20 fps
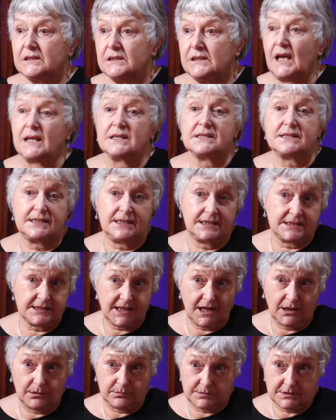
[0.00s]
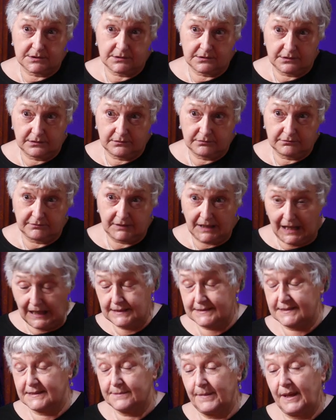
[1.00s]
yes, it has helped to
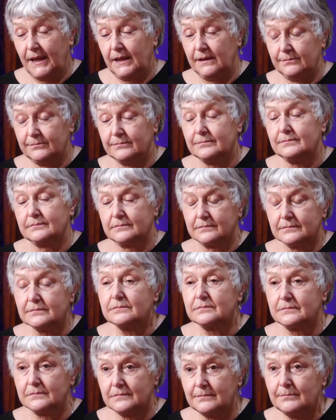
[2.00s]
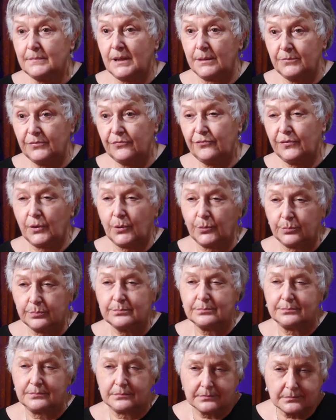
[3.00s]
relax me and make me feel
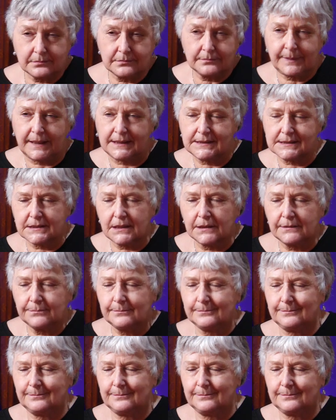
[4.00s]
better.